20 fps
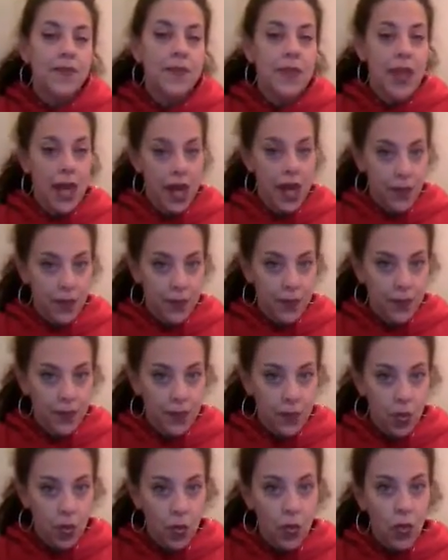Now,
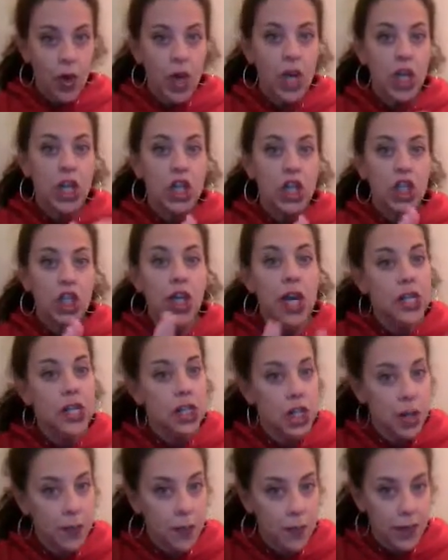we're going to change it
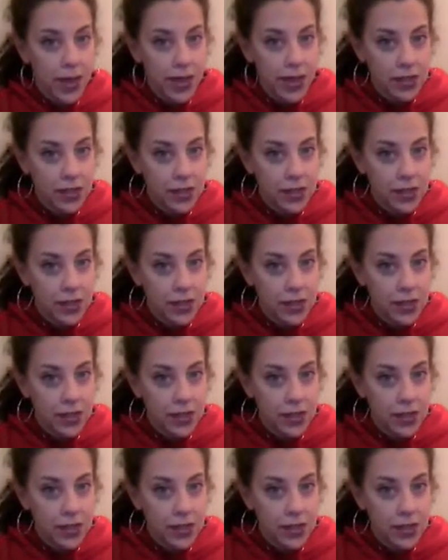up a bit.